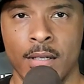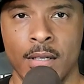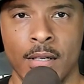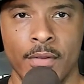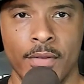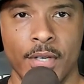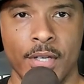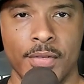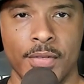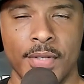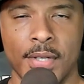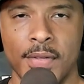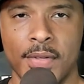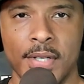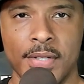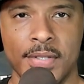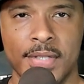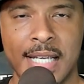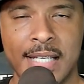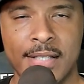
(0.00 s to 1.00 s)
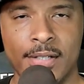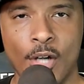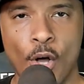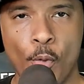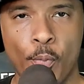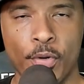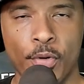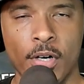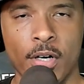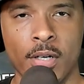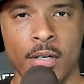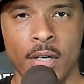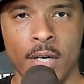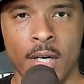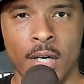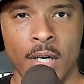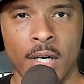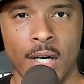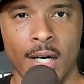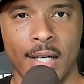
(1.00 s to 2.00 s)
The season opener
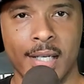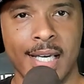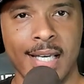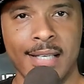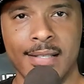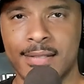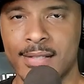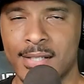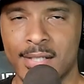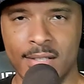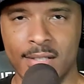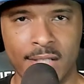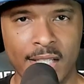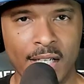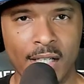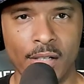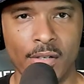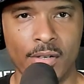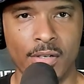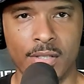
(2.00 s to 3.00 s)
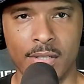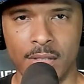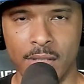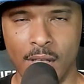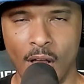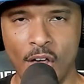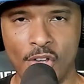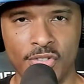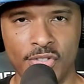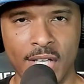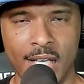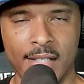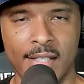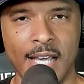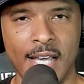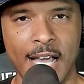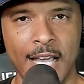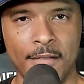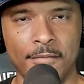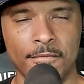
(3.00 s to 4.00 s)
against the Steelers lost that game,